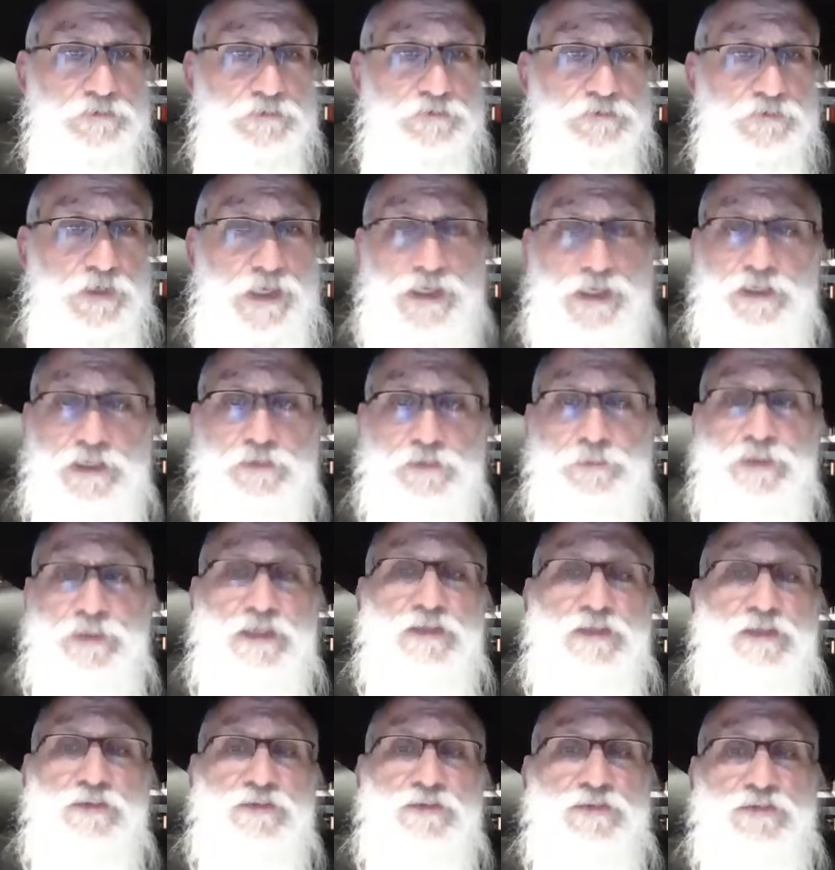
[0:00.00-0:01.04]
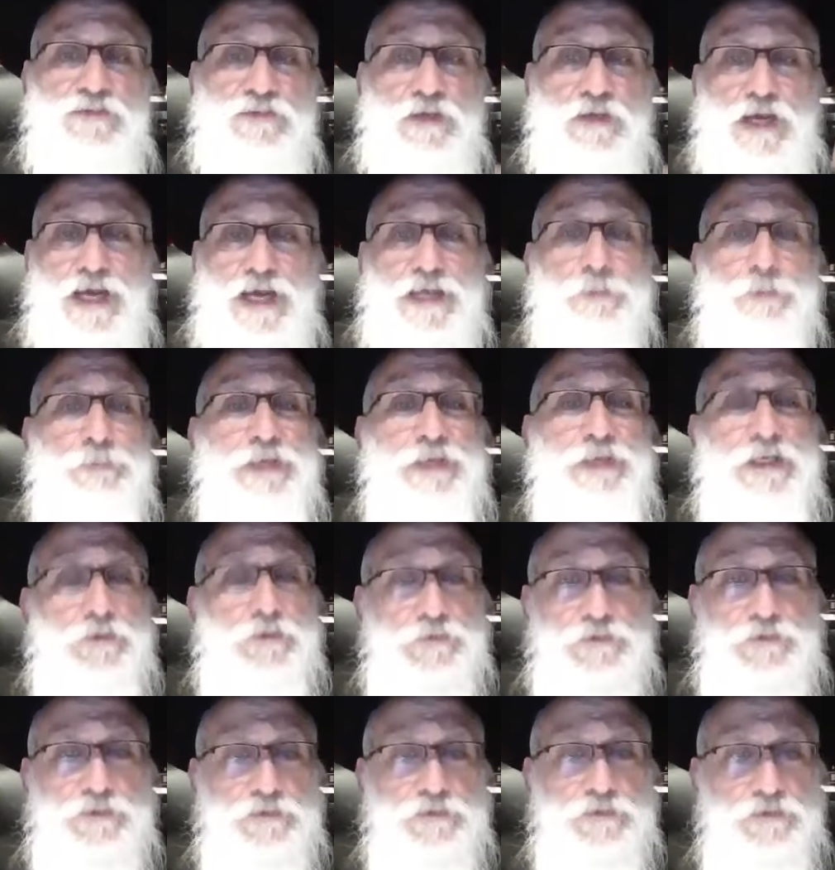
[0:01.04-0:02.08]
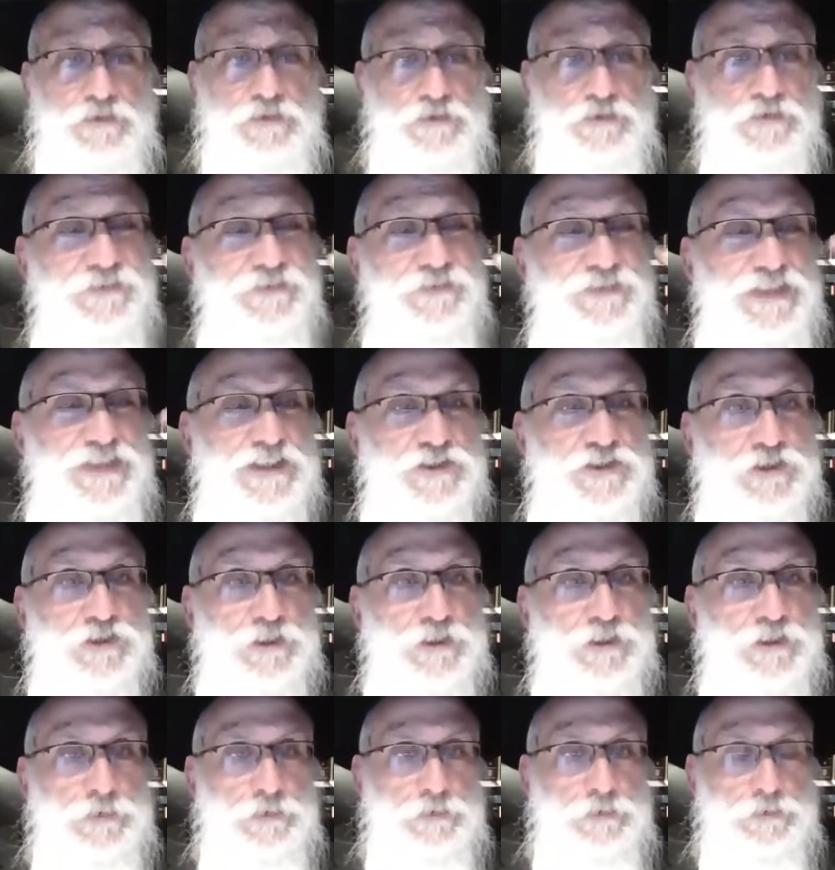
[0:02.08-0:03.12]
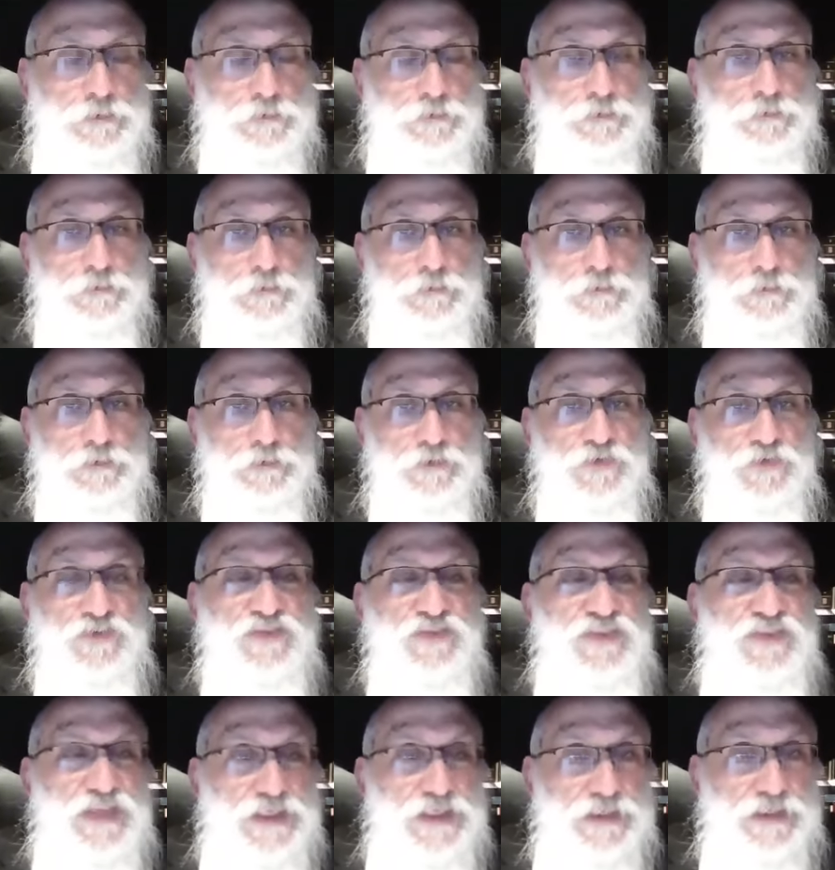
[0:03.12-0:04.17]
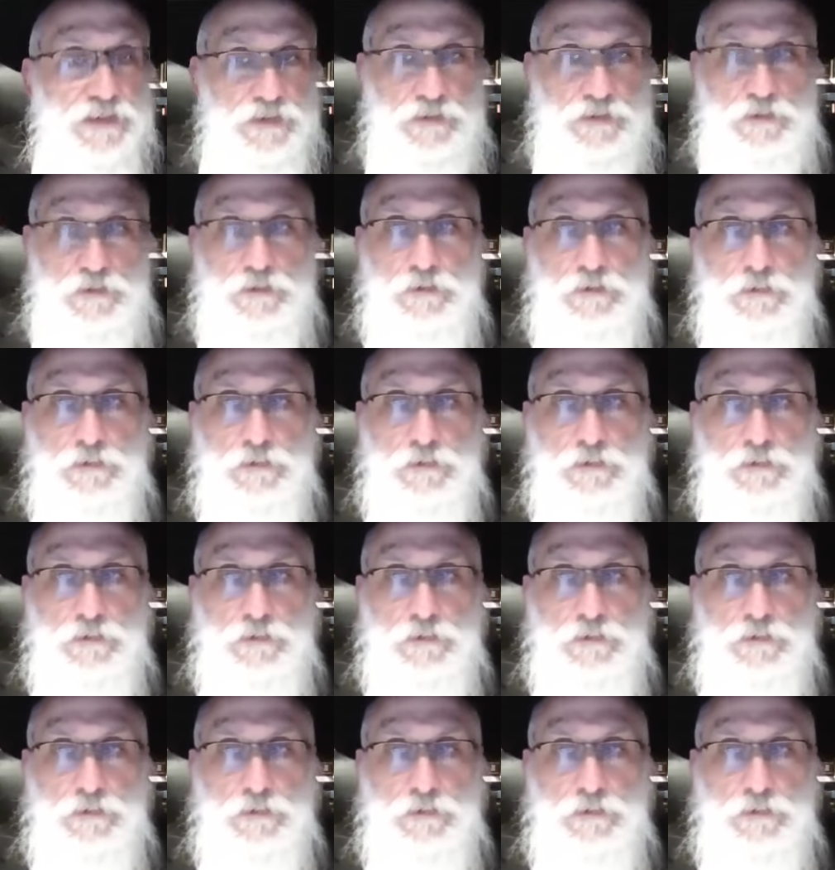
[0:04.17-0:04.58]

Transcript: Va'eda means I appeared, vision, seeing.